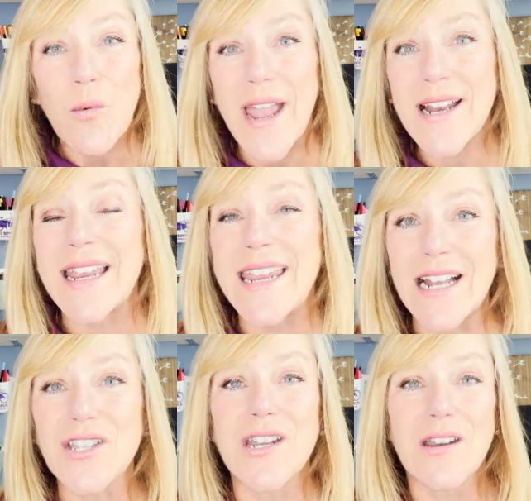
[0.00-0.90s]
way to
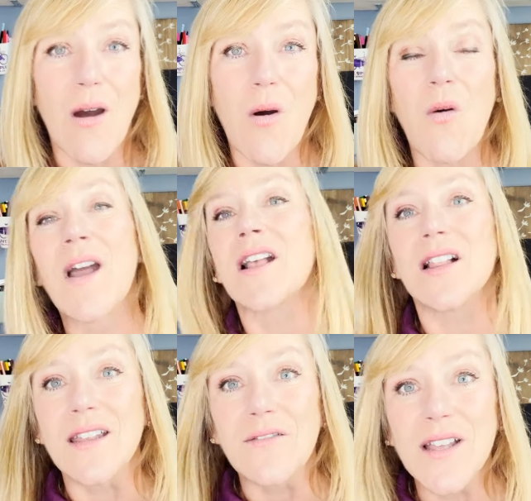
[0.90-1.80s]
get to know
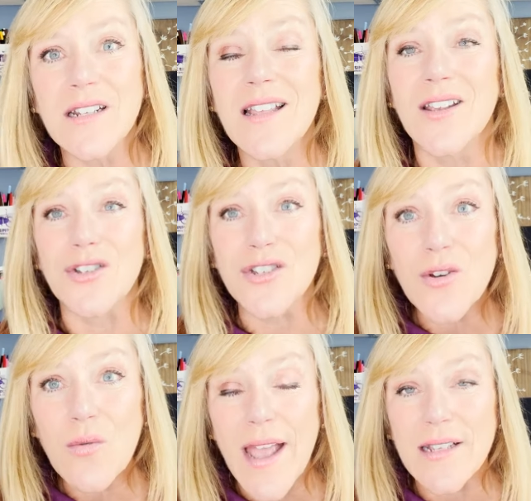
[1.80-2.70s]
Cleveland, there's
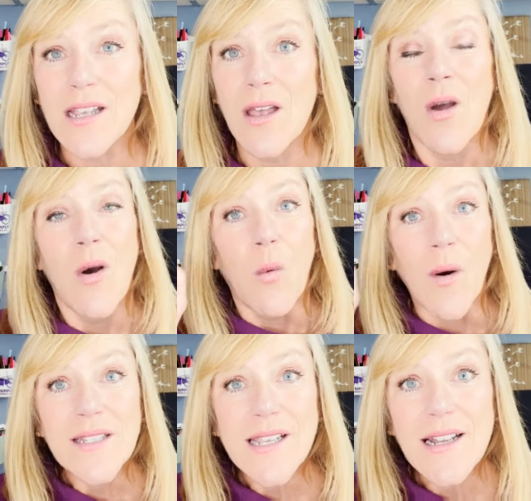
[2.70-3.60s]
two ways.
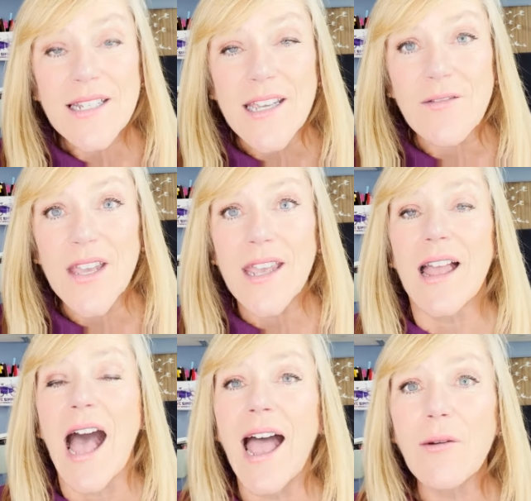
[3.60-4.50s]
One's on T
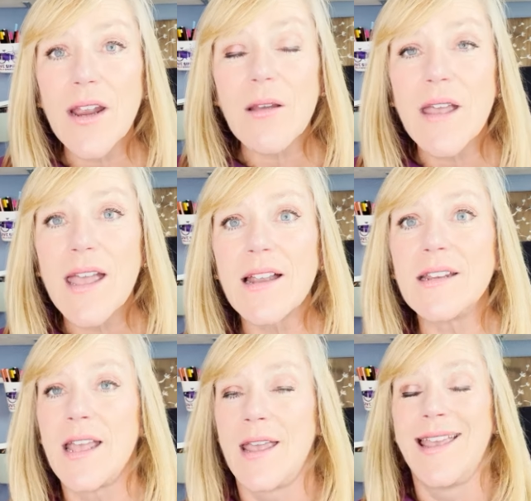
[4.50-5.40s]
V, I
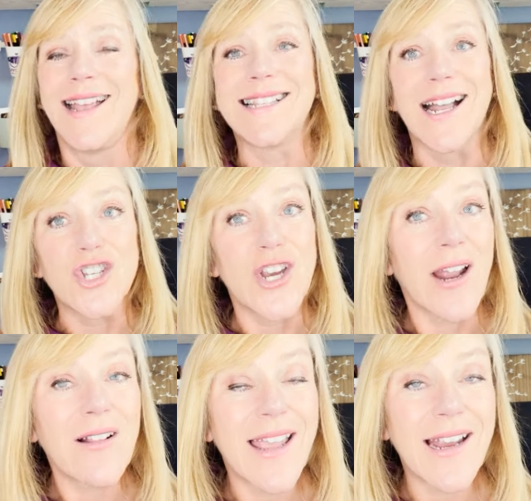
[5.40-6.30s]
recommend. It's on
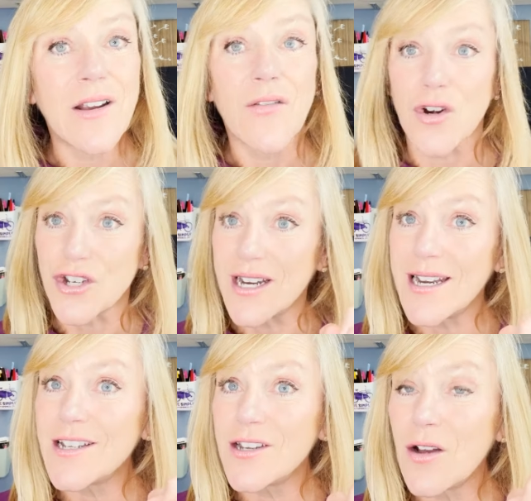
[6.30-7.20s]
Channel eight. Of course, you're
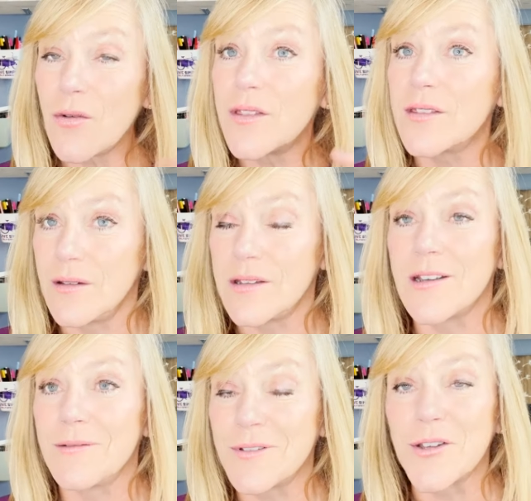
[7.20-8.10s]
gonna need to know the,
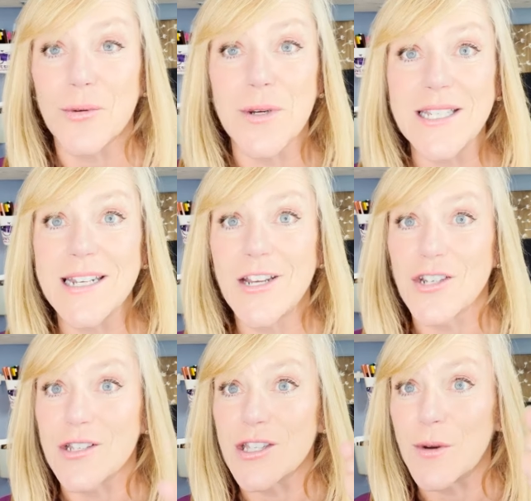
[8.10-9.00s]
the, the three
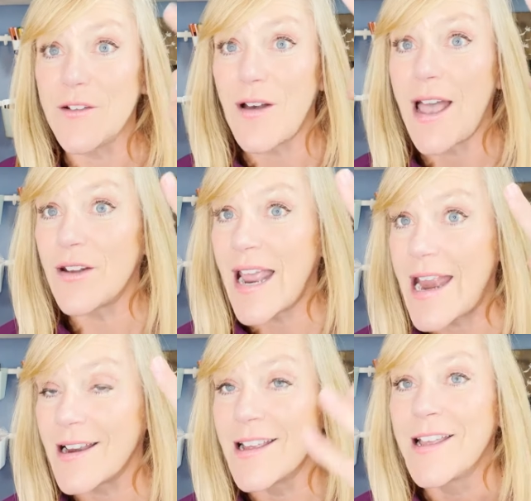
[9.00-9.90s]
stations, three, five, and
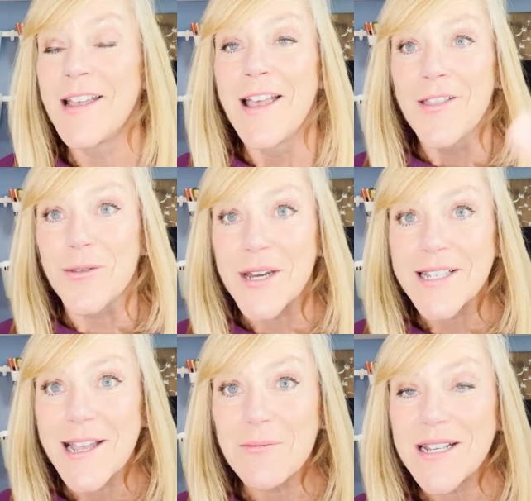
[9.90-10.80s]
eight. Three
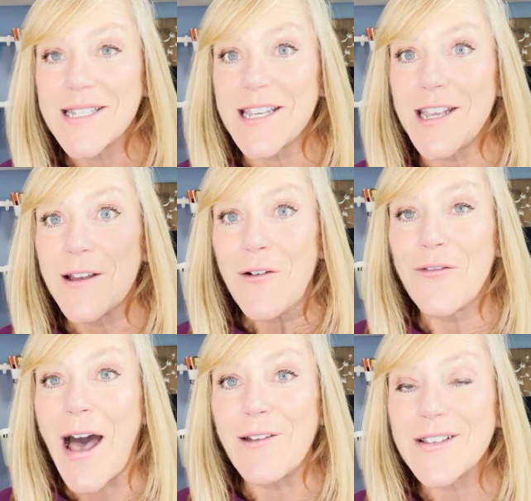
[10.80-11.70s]
is N B C,
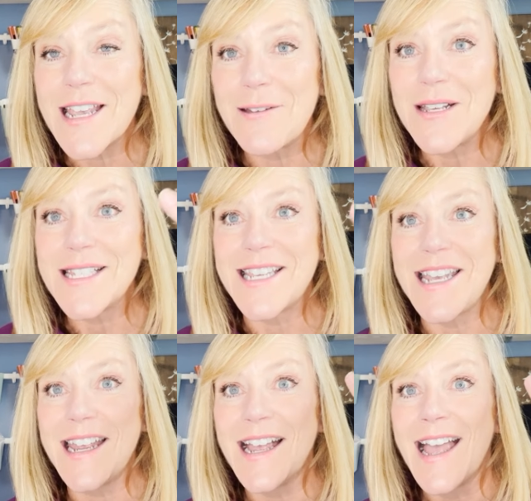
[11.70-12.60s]
five is A B
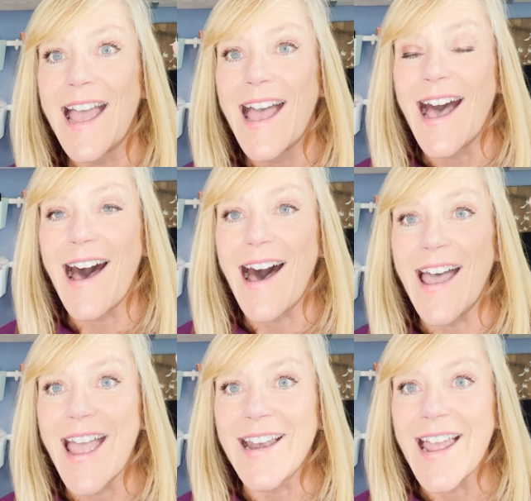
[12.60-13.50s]
C, uh,
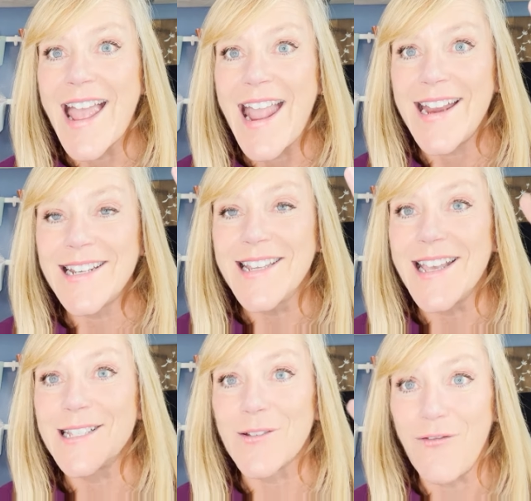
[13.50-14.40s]
and eight
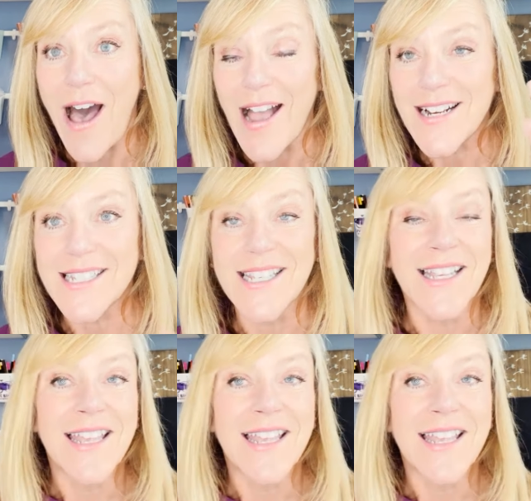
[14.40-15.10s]
is Fox.